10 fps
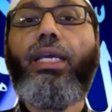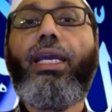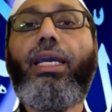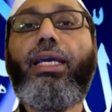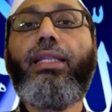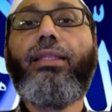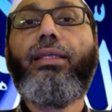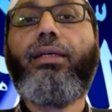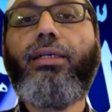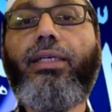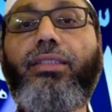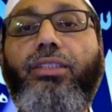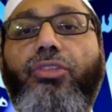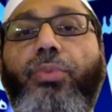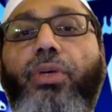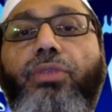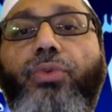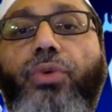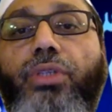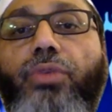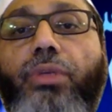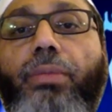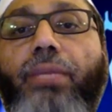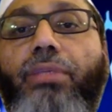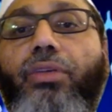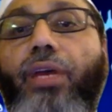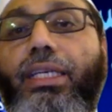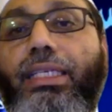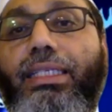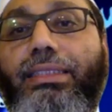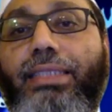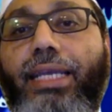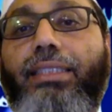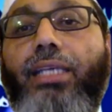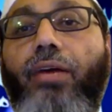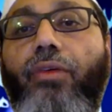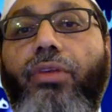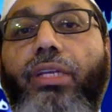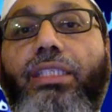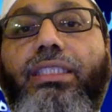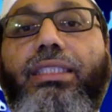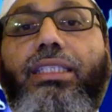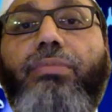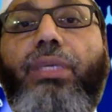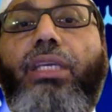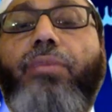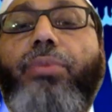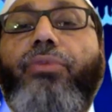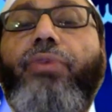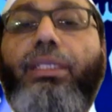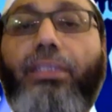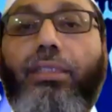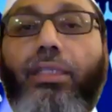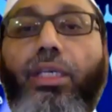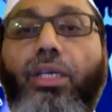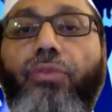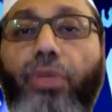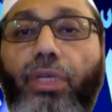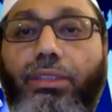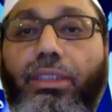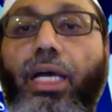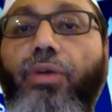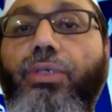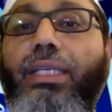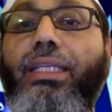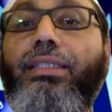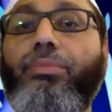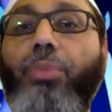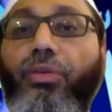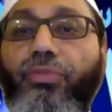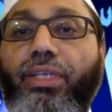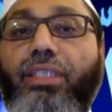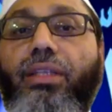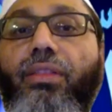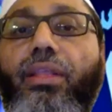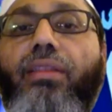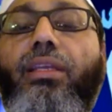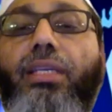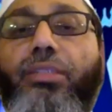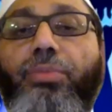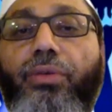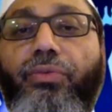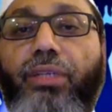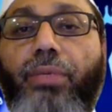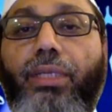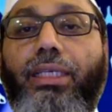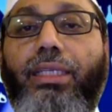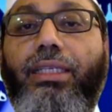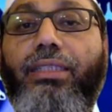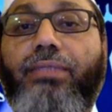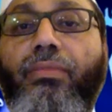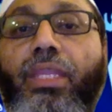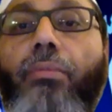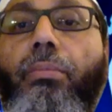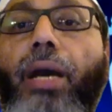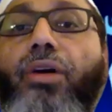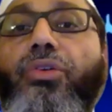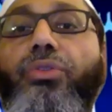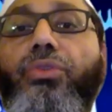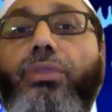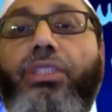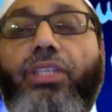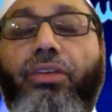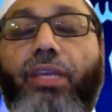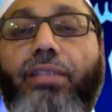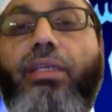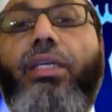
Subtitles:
And his response was, what made me cry is that our religion is being perfected for us. Now it is perfect. Nothing is perfect, but it is bound to deteriorate.